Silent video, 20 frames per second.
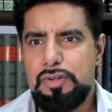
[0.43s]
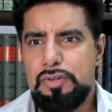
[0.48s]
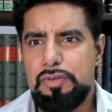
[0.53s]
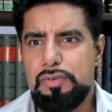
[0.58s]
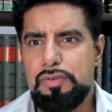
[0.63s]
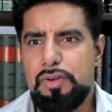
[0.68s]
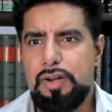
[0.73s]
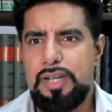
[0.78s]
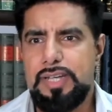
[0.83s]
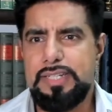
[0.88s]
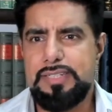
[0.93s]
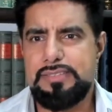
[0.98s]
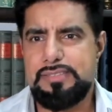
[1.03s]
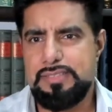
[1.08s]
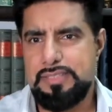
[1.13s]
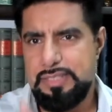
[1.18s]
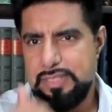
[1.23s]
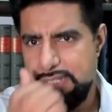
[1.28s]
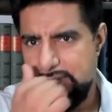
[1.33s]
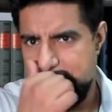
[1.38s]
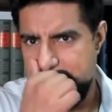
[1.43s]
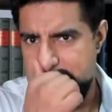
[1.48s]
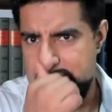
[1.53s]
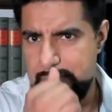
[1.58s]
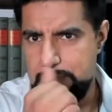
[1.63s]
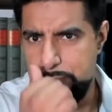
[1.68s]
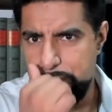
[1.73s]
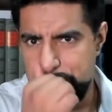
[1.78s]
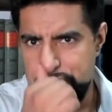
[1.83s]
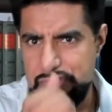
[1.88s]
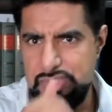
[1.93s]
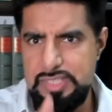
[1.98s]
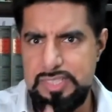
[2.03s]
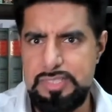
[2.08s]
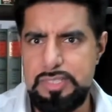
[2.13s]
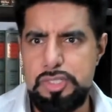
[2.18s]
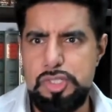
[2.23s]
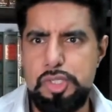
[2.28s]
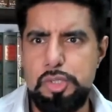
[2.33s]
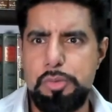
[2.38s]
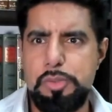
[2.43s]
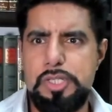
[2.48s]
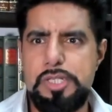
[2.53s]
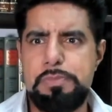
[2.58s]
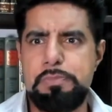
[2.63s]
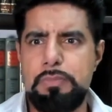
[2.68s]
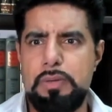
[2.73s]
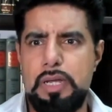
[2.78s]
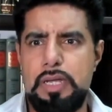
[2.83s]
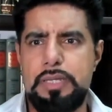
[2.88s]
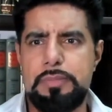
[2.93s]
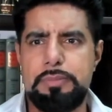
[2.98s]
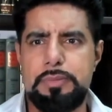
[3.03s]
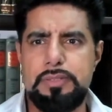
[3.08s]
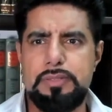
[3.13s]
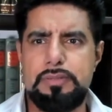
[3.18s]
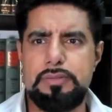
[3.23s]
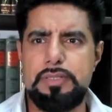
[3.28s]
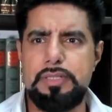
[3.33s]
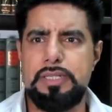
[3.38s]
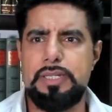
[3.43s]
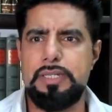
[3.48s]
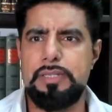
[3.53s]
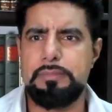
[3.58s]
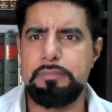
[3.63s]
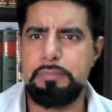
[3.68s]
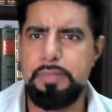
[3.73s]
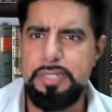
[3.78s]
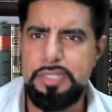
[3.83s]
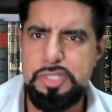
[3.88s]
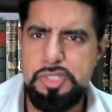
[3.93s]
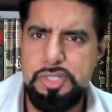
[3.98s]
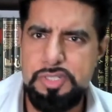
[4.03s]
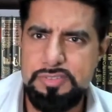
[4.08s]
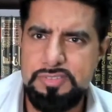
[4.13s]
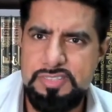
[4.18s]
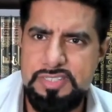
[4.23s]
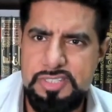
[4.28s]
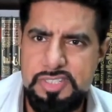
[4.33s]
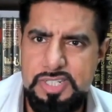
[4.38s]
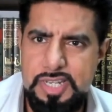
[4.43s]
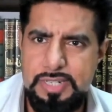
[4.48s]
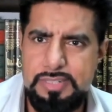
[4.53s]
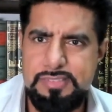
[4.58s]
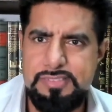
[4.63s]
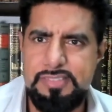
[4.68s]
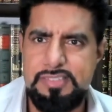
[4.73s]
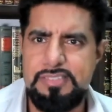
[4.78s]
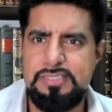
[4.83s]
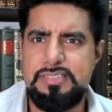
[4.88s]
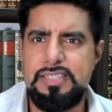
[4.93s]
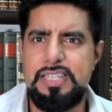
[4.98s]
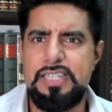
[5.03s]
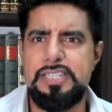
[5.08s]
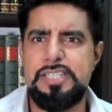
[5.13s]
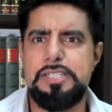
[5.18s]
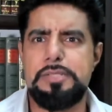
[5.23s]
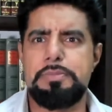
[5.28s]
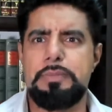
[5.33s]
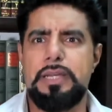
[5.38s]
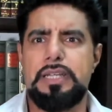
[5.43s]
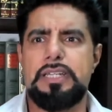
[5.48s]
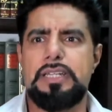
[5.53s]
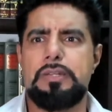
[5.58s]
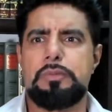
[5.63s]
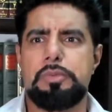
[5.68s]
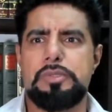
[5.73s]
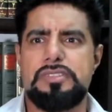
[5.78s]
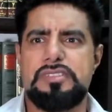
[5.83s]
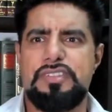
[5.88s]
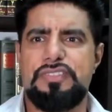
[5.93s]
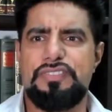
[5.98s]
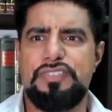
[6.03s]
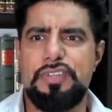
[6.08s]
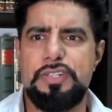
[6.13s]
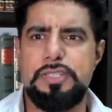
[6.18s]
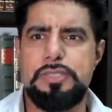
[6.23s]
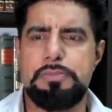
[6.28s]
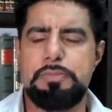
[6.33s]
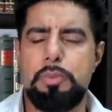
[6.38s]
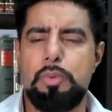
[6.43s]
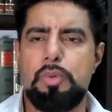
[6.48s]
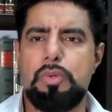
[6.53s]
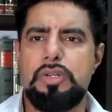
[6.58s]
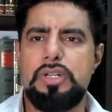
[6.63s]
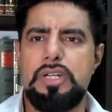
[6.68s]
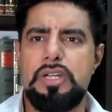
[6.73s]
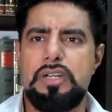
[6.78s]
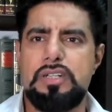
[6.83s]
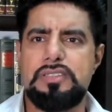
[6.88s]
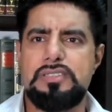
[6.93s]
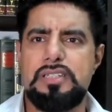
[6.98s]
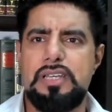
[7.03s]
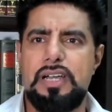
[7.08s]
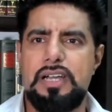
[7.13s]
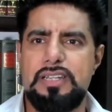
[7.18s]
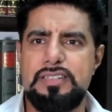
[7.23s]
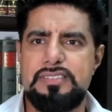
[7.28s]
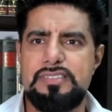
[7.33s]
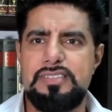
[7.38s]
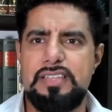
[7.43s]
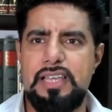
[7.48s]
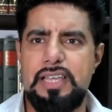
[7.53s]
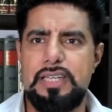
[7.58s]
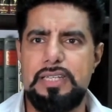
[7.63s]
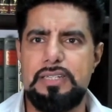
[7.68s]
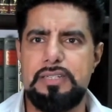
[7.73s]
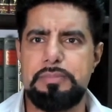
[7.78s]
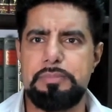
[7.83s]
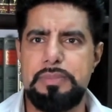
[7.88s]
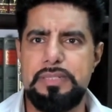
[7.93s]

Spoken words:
Right. Mufti, the Jewish Bible mentions in Genesis that Ishmael was the firstborn, not Isaac.